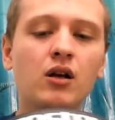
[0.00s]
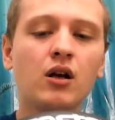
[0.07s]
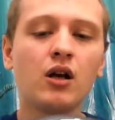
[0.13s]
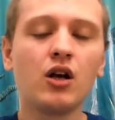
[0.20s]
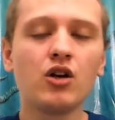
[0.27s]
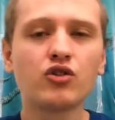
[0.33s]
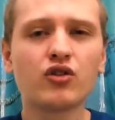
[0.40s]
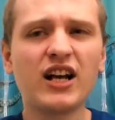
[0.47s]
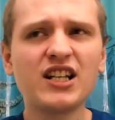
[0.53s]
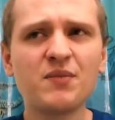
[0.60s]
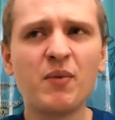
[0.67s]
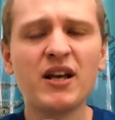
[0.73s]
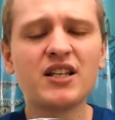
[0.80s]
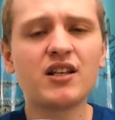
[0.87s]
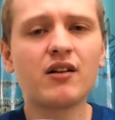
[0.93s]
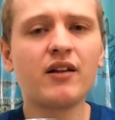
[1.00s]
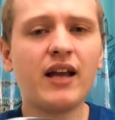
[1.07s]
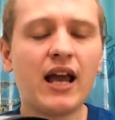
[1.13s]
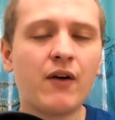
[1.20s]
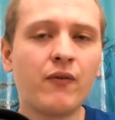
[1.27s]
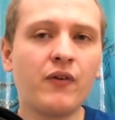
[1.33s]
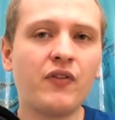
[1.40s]
So that's basically
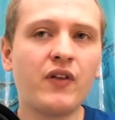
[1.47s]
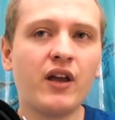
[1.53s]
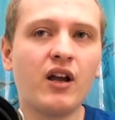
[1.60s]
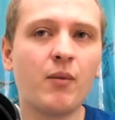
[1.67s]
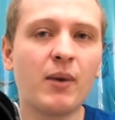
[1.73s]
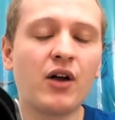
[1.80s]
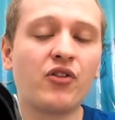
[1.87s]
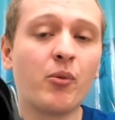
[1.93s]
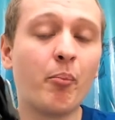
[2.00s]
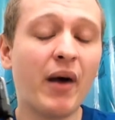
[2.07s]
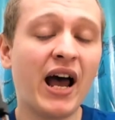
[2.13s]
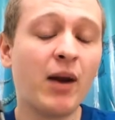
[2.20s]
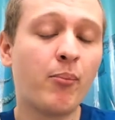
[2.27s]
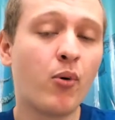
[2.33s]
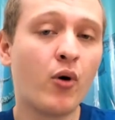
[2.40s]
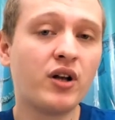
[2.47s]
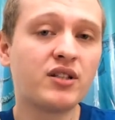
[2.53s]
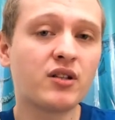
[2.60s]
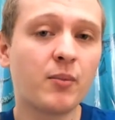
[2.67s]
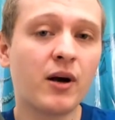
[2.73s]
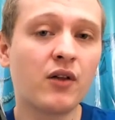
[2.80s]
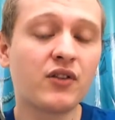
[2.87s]
everything about the bad points
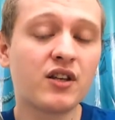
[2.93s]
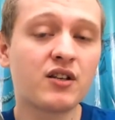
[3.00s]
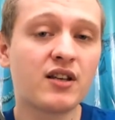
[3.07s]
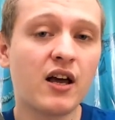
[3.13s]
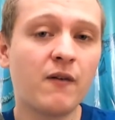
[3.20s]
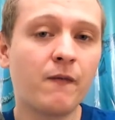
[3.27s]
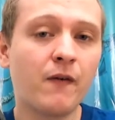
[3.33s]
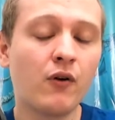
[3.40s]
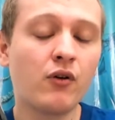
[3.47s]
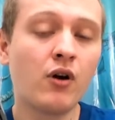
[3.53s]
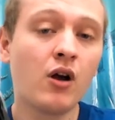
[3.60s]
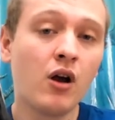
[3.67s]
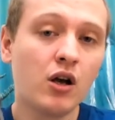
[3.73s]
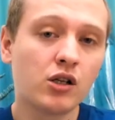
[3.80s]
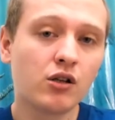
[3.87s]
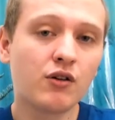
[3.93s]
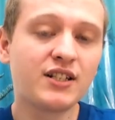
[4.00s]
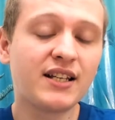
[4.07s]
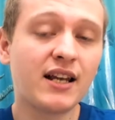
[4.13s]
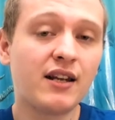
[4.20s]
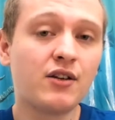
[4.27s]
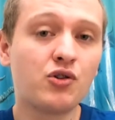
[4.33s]
about this headphone. So let's get
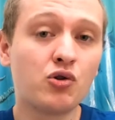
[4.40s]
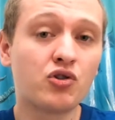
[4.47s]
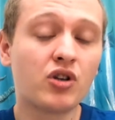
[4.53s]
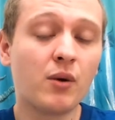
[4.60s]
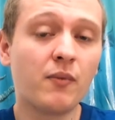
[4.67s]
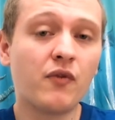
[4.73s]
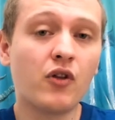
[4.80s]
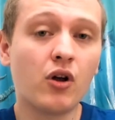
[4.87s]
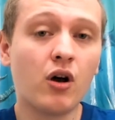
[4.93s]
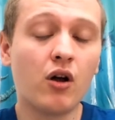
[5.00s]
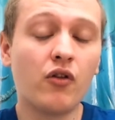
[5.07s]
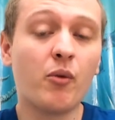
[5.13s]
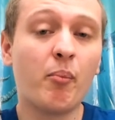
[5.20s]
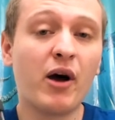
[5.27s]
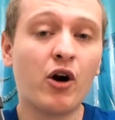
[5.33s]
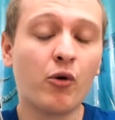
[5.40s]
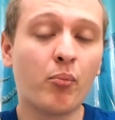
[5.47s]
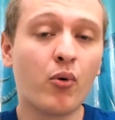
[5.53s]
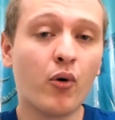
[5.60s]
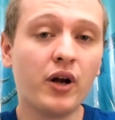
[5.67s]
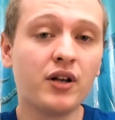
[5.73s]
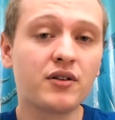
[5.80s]
into some of the better
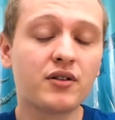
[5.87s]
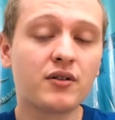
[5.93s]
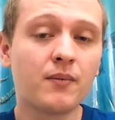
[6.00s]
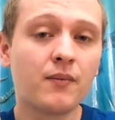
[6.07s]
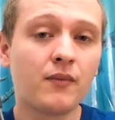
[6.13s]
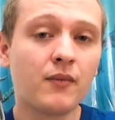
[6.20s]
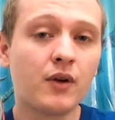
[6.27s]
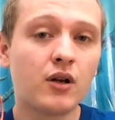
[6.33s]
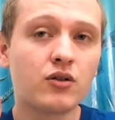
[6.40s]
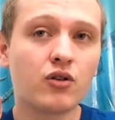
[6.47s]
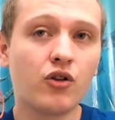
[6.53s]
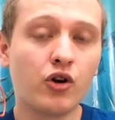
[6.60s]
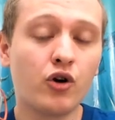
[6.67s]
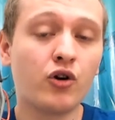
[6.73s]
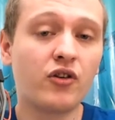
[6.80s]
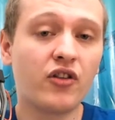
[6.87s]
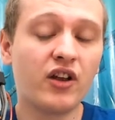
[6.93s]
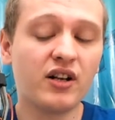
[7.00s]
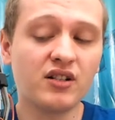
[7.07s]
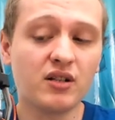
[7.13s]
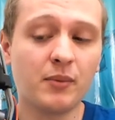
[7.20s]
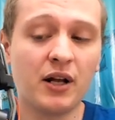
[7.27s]
points. So the good things
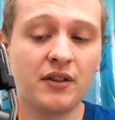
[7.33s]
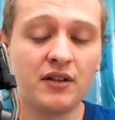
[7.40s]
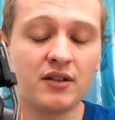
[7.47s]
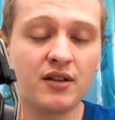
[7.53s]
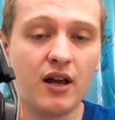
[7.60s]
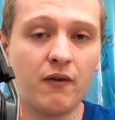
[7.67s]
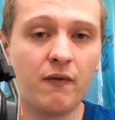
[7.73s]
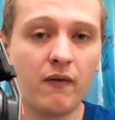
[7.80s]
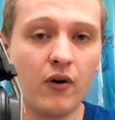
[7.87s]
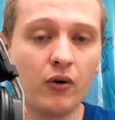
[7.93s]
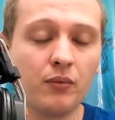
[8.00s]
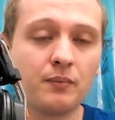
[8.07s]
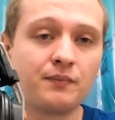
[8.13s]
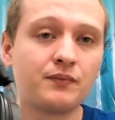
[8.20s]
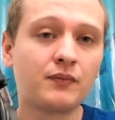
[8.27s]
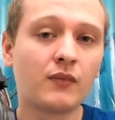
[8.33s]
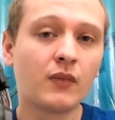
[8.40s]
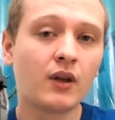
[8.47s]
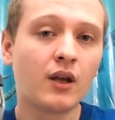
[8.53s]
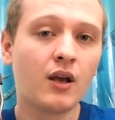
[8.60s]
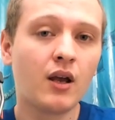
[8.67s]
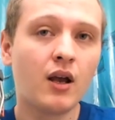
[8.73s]
about this headphone
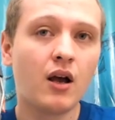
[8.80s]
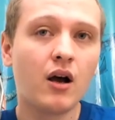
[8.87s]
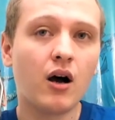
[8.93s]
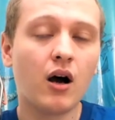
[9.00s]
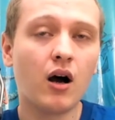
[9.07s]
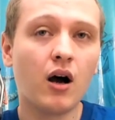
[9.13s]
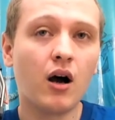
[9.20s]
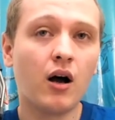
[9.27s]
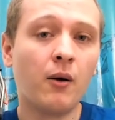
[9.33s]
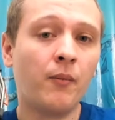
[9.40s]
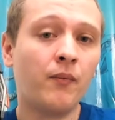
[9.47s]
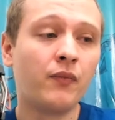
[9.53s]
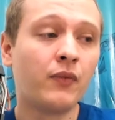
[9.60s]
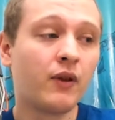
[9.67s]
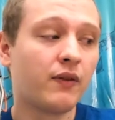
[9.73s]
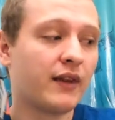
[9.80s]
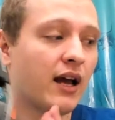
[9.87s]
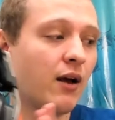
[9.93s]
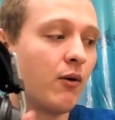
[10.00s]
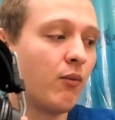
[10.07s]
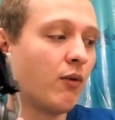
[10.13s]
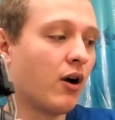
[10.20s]
that
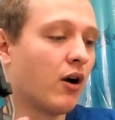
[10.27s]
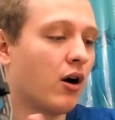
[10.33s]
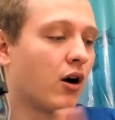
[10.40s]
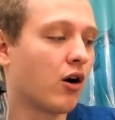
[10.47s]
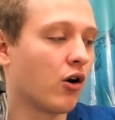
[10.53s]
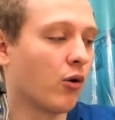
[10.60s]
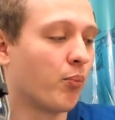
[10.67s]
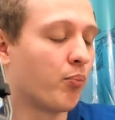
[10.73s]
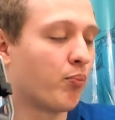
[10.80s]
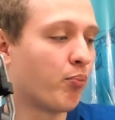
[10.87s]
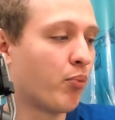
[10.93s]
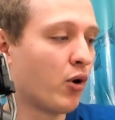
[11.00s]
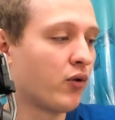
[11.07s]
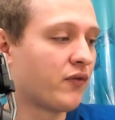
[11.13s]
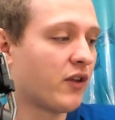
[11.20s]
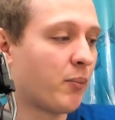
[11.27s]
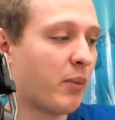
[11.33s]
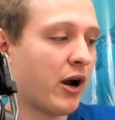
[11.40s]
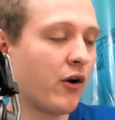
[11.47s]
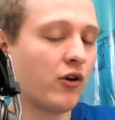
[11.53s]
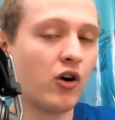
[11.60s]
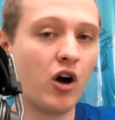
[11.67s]
are both
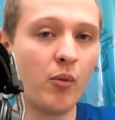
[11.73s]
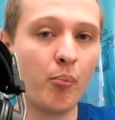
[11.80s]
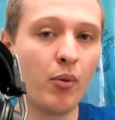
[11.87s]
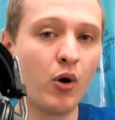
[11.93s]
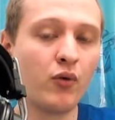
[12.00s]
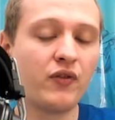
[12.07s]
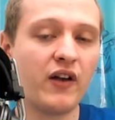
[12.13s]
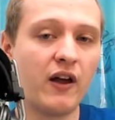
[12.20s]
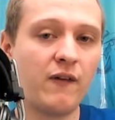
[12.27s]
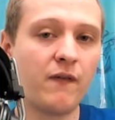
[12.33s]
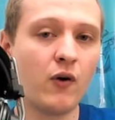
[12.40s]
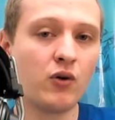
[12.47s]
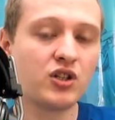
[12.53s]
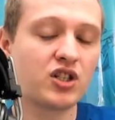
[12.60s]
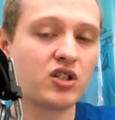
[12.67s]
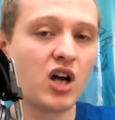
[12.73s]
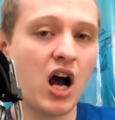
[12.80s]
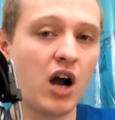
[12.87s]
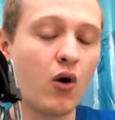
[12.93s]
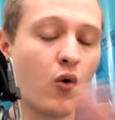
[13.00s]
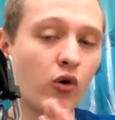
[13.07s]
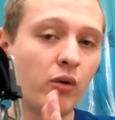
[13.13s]
apparent on both headphones, stock
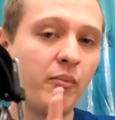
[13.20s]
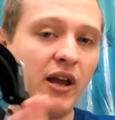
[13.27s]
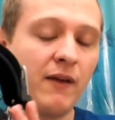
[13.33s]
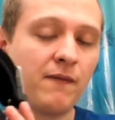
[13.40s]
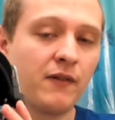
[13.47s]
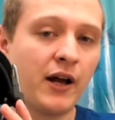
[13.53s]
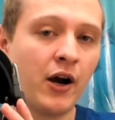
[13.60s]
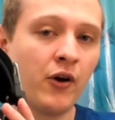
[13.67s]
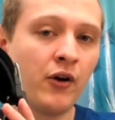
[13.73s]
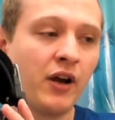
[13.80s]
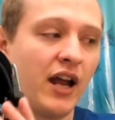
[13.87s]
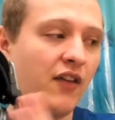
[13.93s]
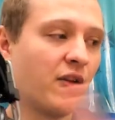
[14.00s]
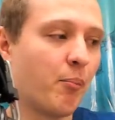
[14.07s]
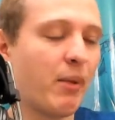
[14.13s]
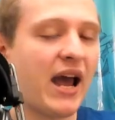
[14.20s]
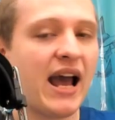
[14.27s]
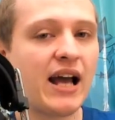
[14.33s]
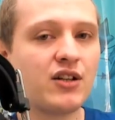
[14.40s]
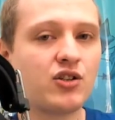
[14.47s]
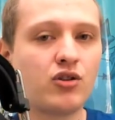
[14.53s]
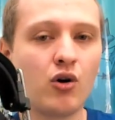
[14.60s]
or Mayflower, and the
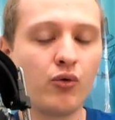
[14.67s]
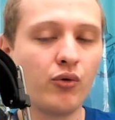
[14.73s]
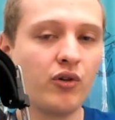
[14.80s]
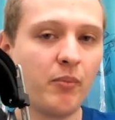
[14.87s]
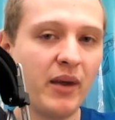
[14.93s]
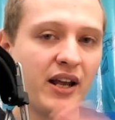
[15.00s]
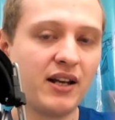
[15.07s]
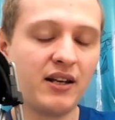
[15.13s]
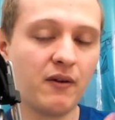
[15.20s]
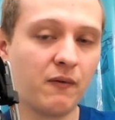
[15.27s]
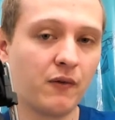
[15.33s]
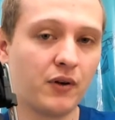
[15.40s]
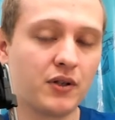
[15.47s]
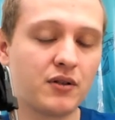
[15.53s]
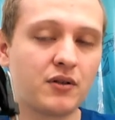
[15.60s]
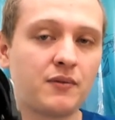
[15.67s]
pads don't really make a difference.